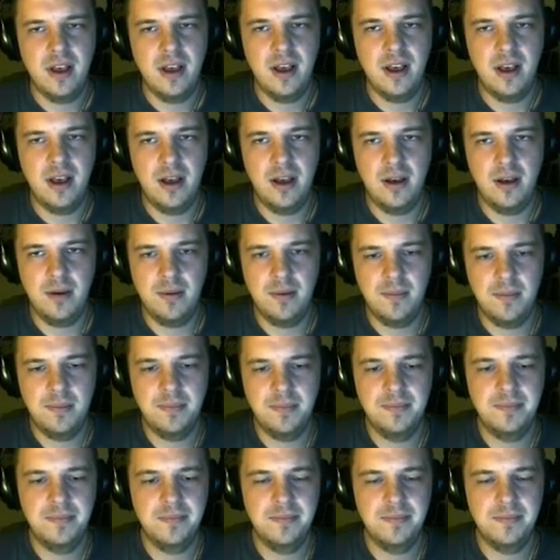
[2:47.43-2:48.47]

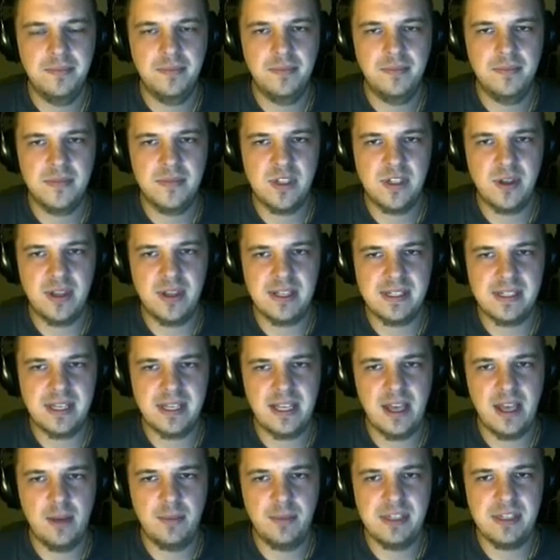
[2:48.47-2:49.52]
Um, so that's
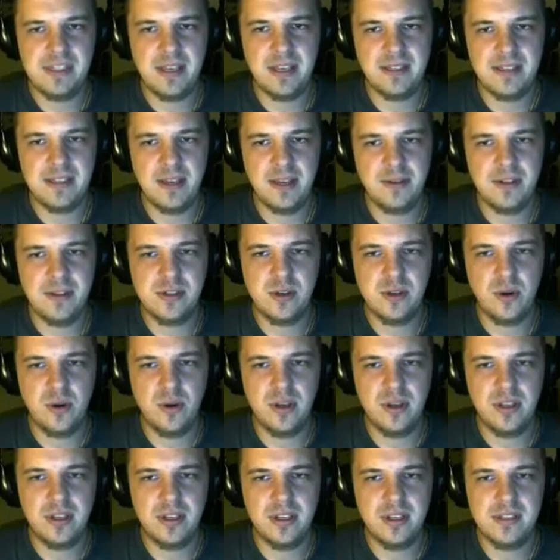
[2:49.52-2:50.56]
going to help me take down this
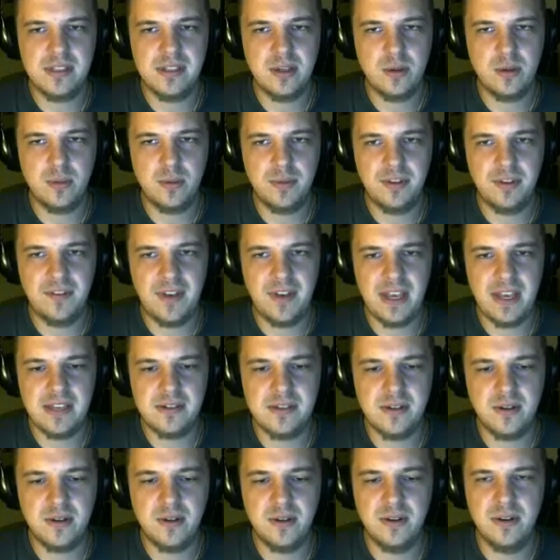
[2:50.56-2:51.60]
turret considerably
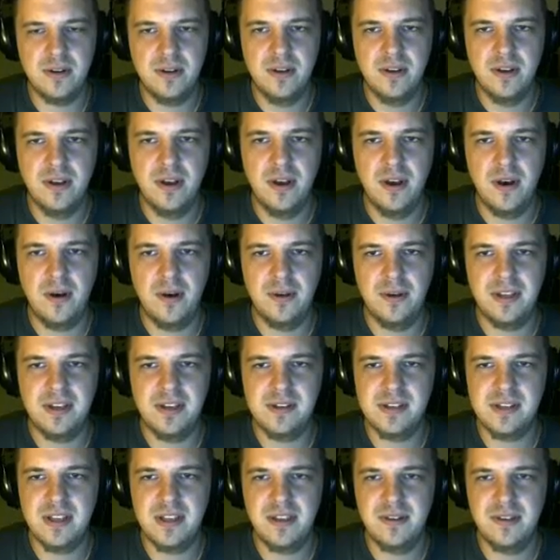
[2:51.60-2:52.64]
faster. Oh, and
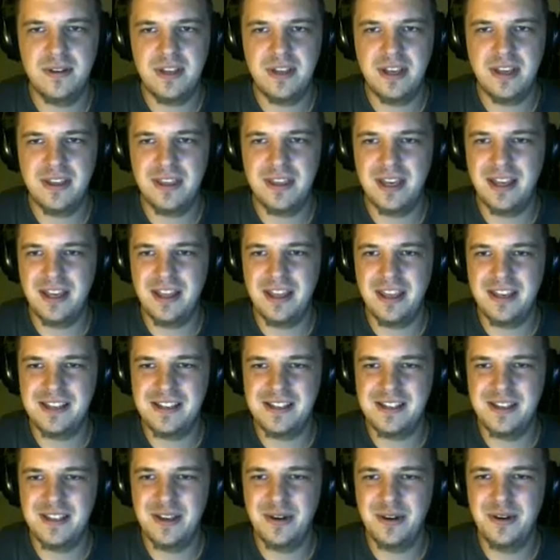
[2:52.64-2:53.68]
here's another dick thing I like
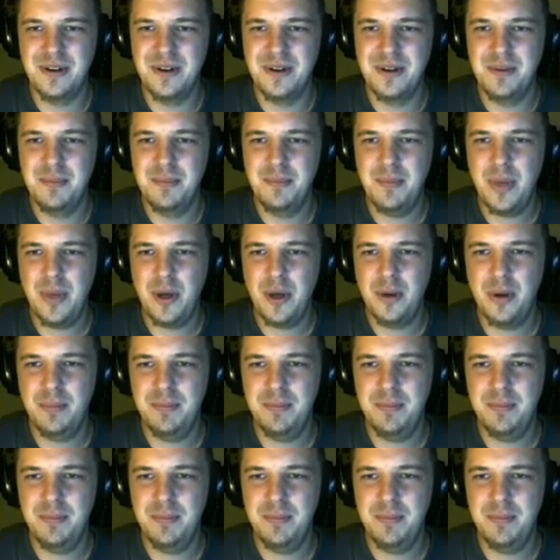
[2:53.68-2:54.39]
to do. Boop!